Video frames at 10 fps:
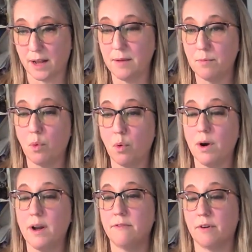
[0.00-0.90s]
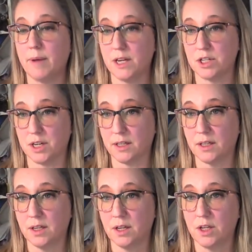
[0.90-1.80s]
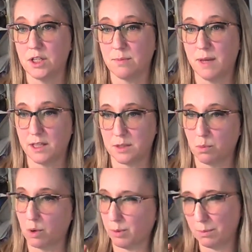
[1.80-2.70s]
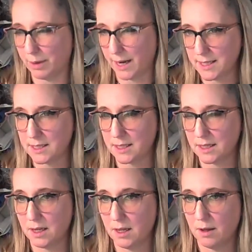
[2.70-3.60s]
I need more information to make this more robust,